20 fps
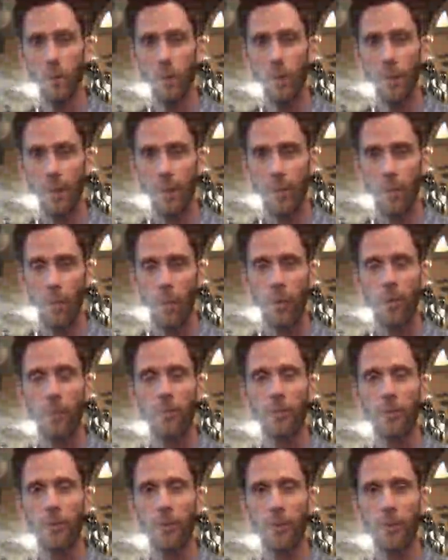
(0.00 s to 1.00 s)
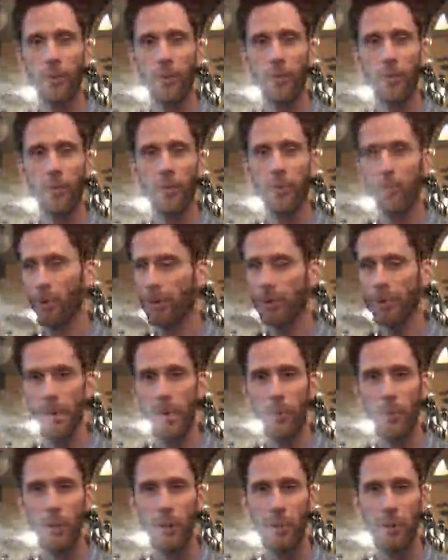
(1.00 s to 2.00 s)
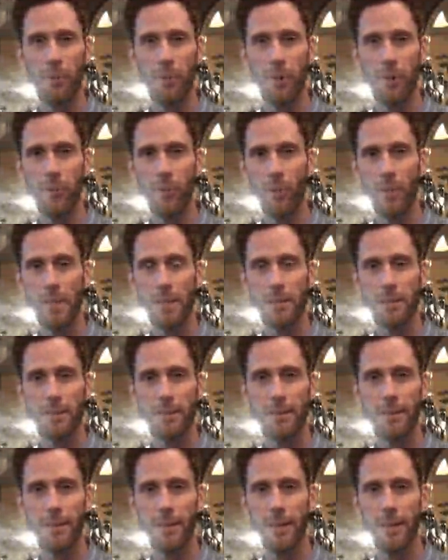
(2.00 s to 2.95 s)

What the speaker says: Good morning and welcome to the Bull's Head Weekly Beer Voice.